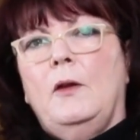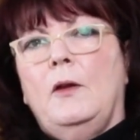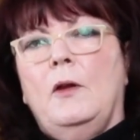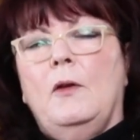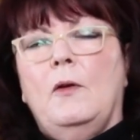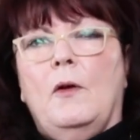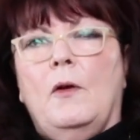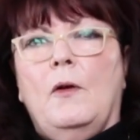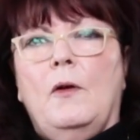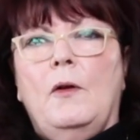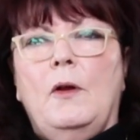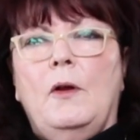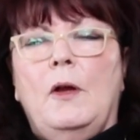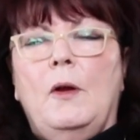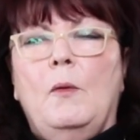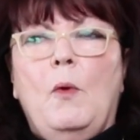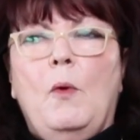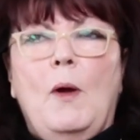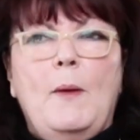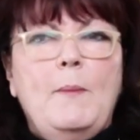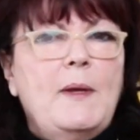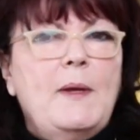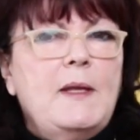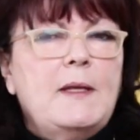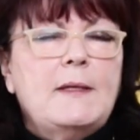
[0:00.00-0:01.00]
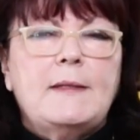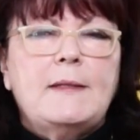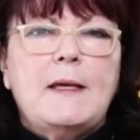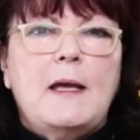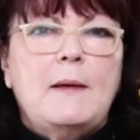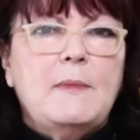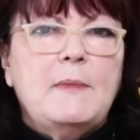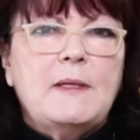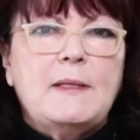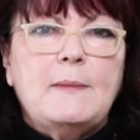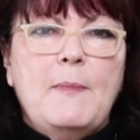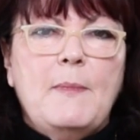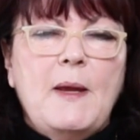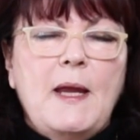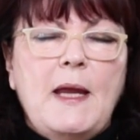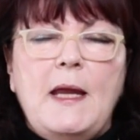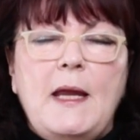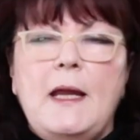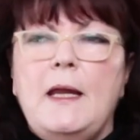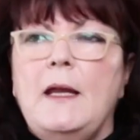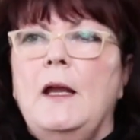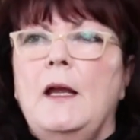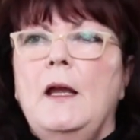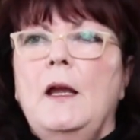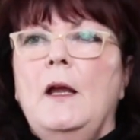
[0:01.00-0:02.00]
It won't be the same as
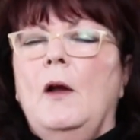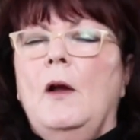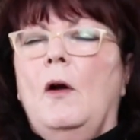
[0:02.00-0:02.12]
me,